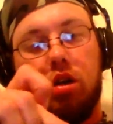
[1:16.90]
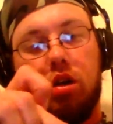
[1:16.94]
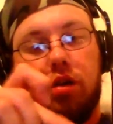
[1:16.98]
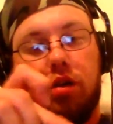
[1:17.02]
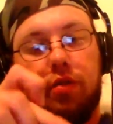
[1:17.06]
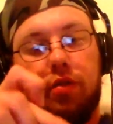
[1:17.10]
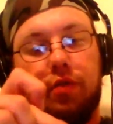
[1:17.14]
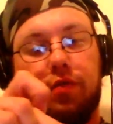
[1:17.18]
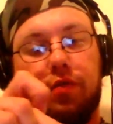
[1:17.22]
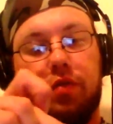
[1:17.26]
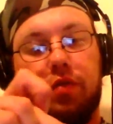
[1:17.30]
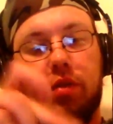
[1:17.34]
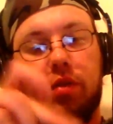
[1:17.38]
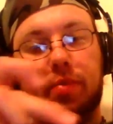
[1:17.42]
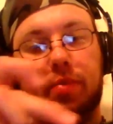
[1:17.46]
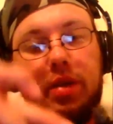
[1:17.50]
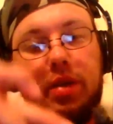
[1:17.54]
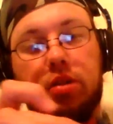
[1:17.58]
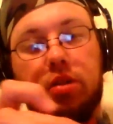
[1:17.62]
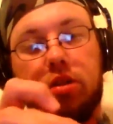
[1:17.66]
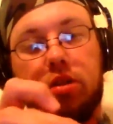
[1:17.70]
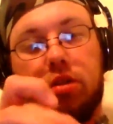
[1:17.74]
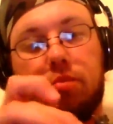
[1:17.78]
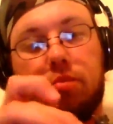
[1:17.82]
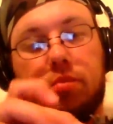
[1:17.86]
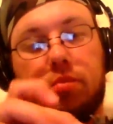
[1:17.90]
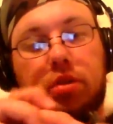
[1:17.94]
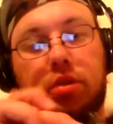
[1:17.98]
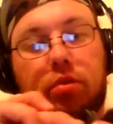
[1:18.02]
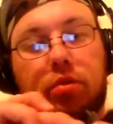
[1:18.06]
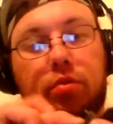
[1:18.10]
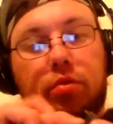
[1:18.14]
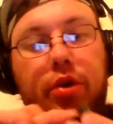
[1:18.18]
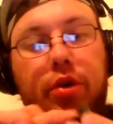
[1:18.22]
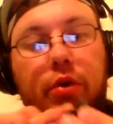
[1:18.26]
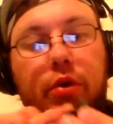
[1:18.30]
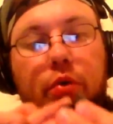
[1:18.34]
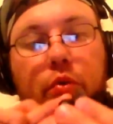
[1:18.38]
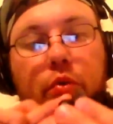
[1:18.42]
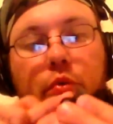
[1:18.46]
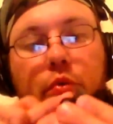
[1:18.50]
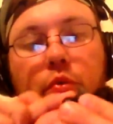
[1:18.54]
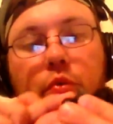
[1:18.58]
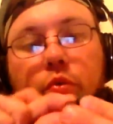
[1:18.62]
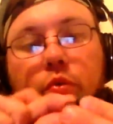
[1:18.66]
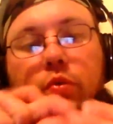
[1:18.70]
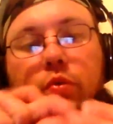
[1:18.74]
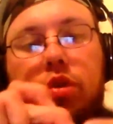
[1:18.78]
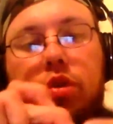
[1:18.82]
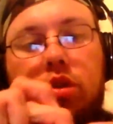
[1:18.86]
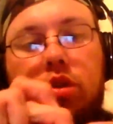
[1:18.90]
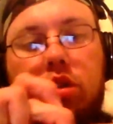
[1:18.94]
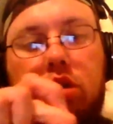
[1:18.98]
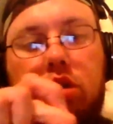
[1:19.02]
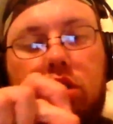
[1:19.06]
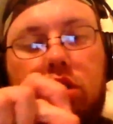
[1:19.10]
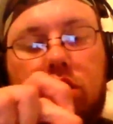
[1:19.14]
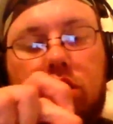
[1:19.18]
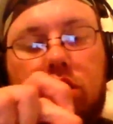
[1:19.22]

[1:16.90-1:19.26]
and flip out some little toes.